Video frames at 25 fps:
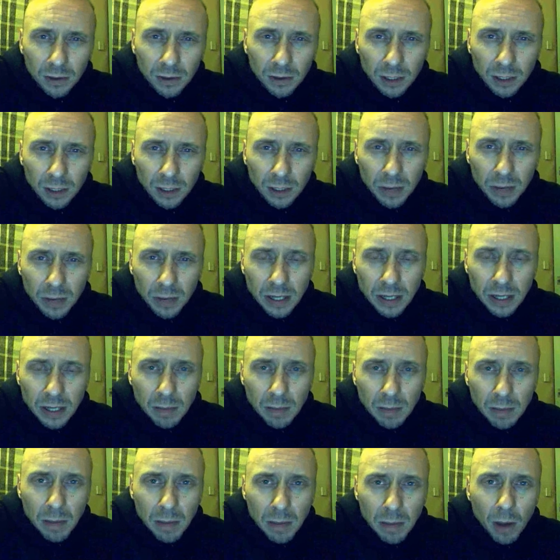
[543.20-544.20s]
explained
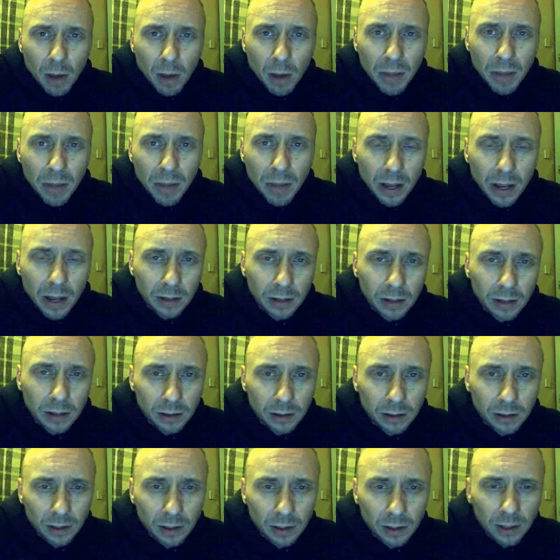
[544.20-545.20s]
it bit by bit
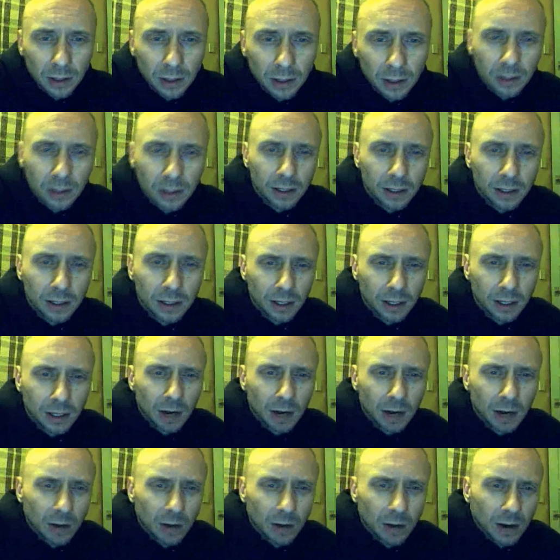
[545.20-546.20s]
and you
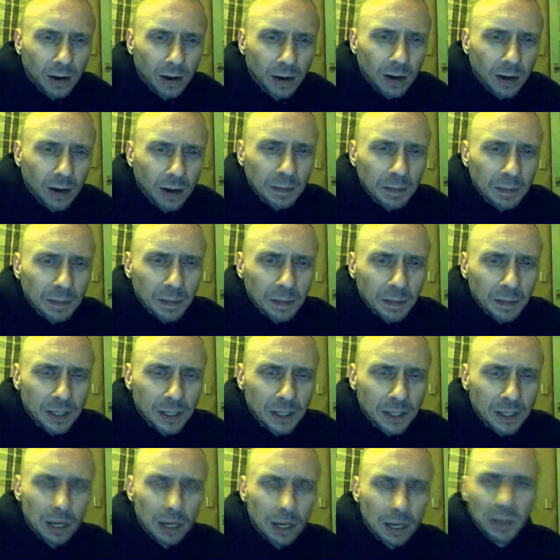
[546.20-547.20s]
know
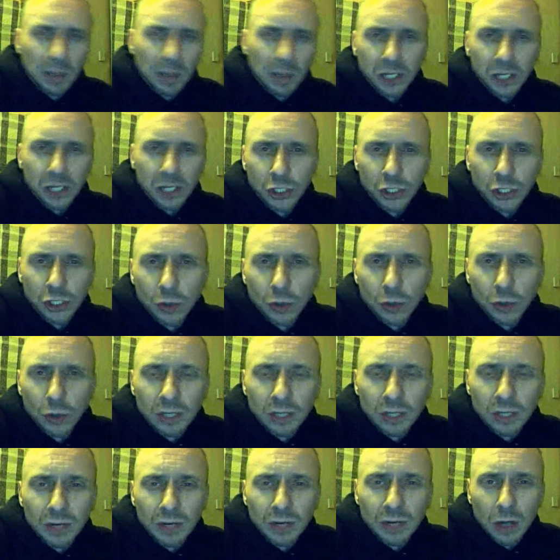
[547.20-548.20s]
it's a little bit disjointed
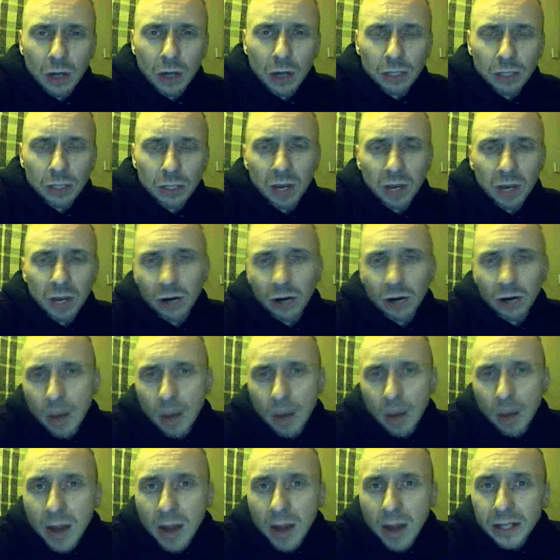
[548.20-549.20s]
the video it's a bit
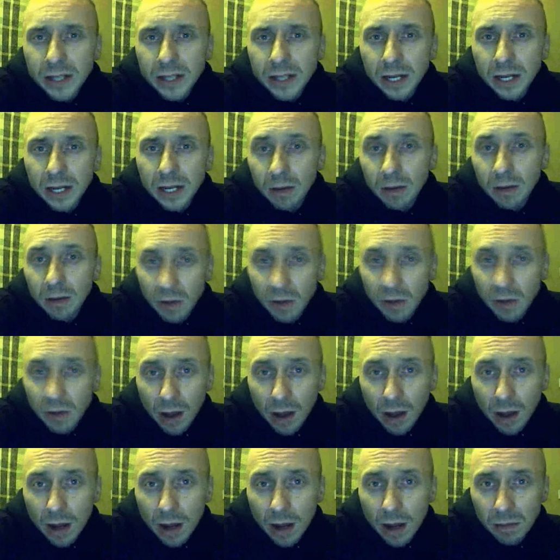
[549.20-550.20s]
crap edited I, I,
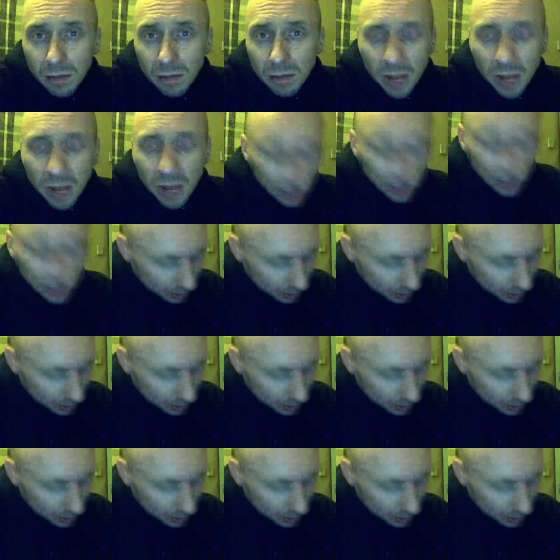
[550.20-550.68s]
I admit